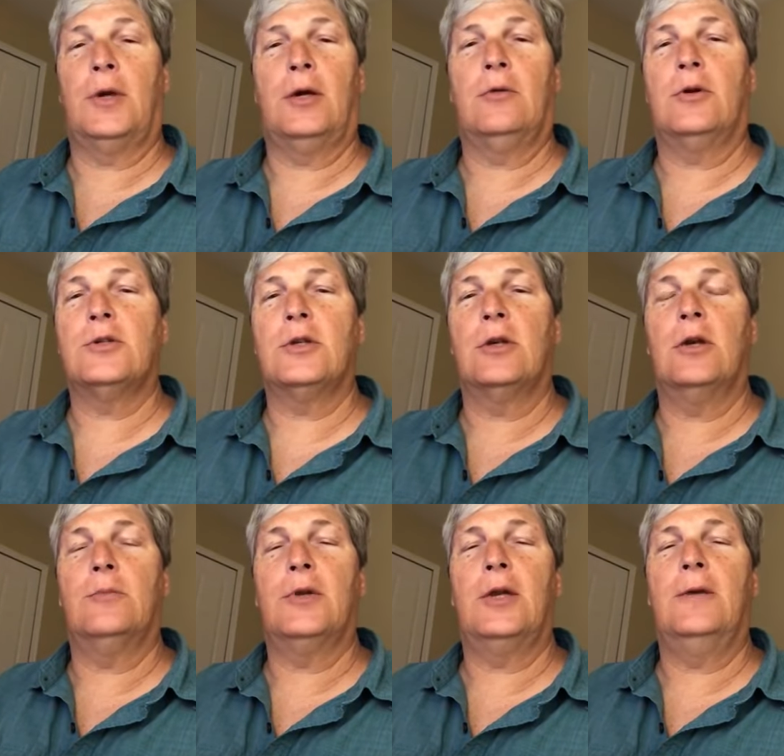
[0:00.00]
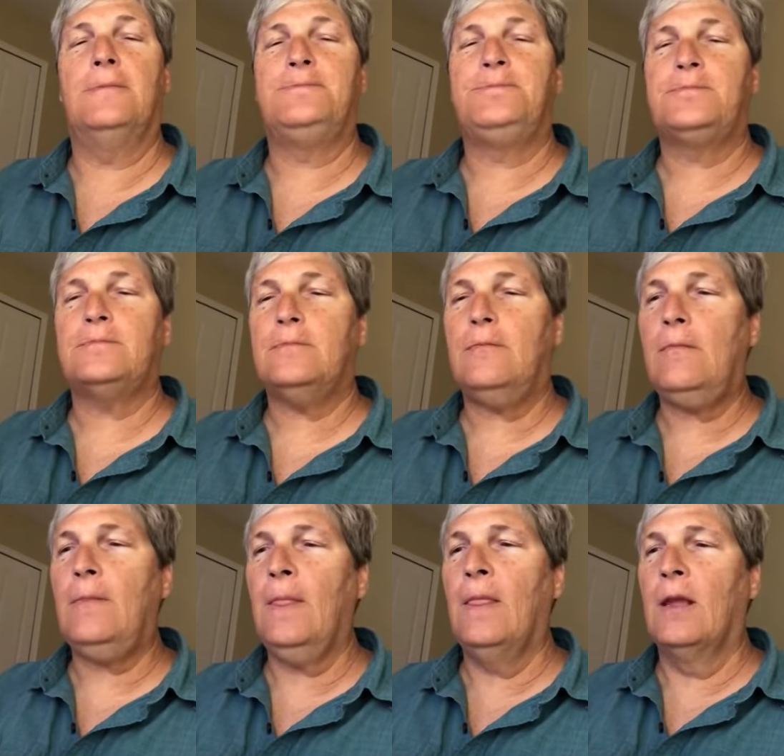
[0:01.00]
power washing company.
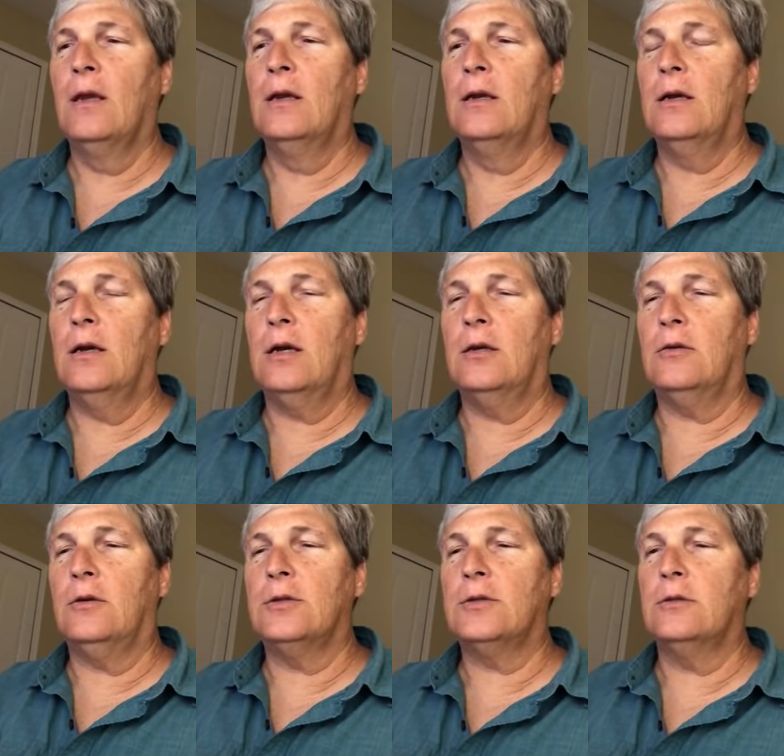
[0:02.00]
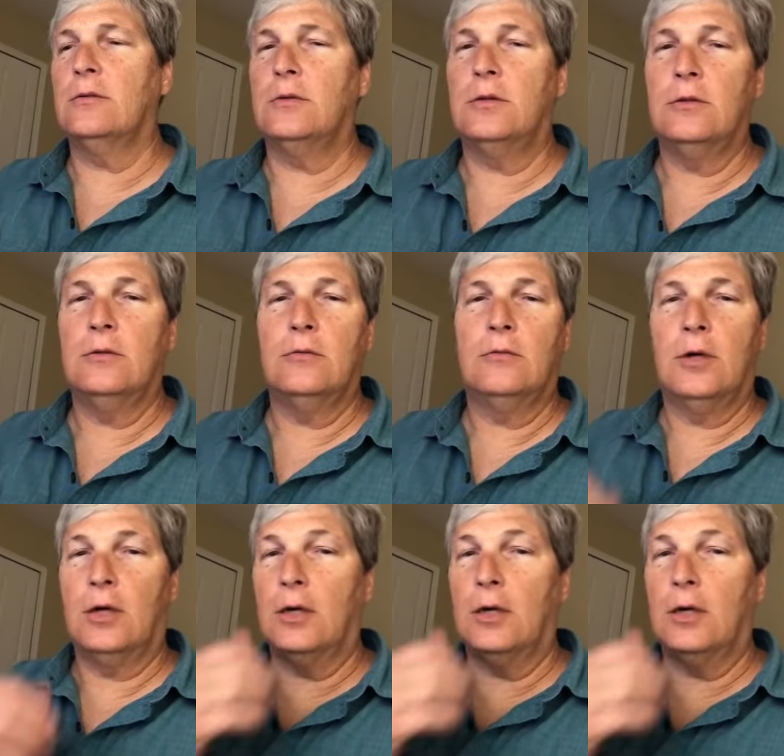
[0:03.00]
I also do